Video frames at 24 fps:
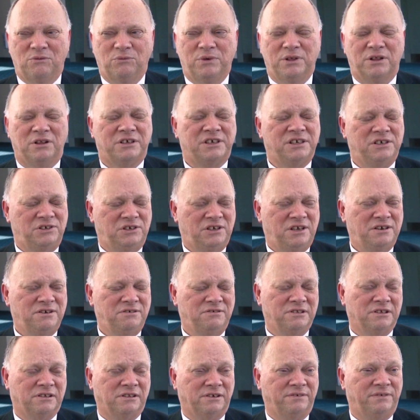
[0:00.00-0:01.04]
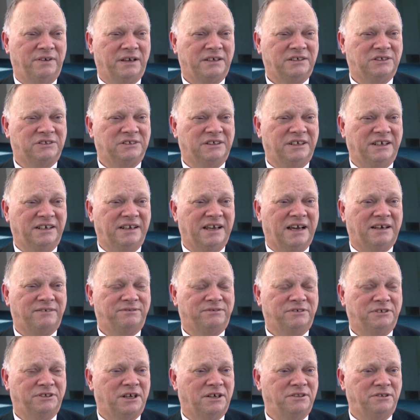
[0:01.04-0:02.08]
we'll continue the lefexidine
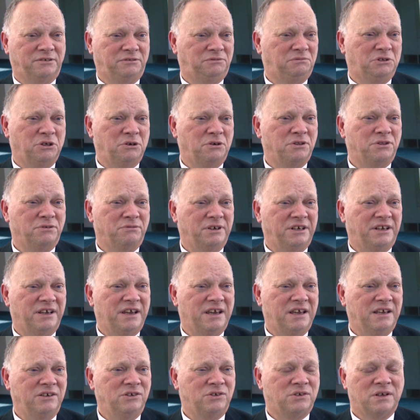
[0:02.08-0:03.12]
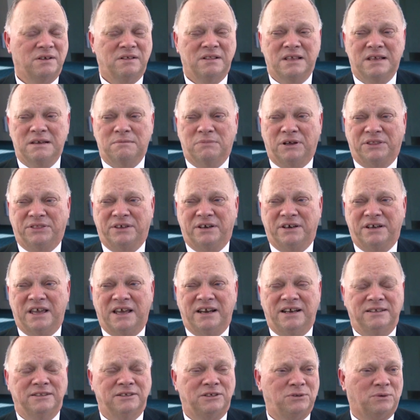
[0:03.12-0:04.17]
out for another two to three days, but they're
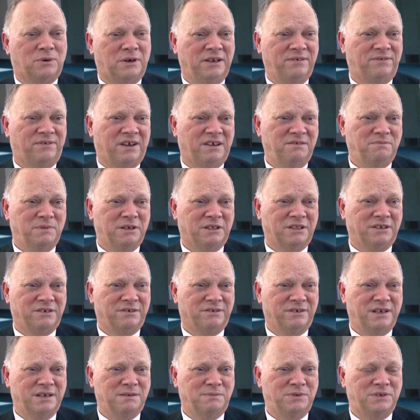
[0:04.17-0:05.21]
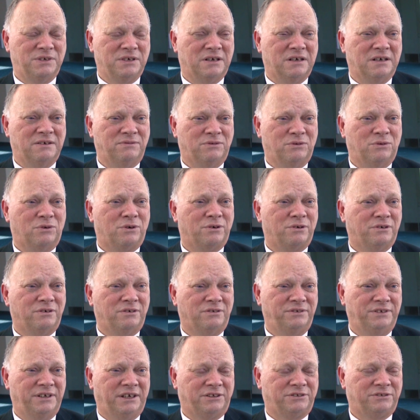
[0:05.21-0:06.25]
getting the 25 milligrams of
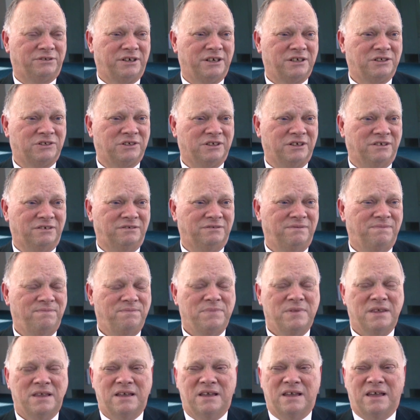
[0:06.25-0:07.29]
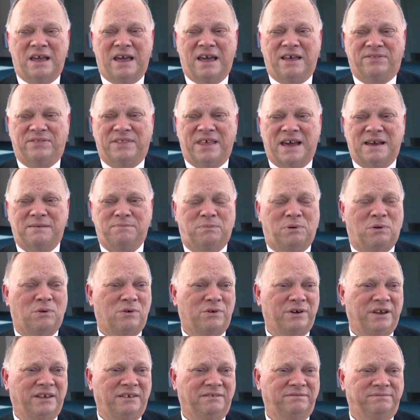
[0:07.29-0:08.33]
oral naltrexone. At that
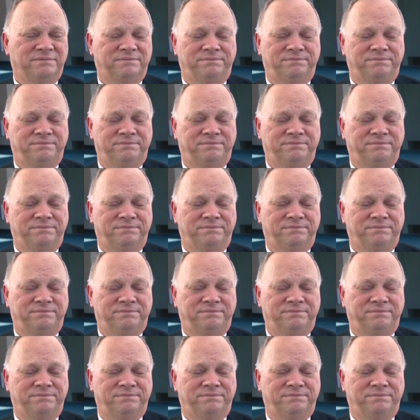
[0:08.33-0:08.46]
point,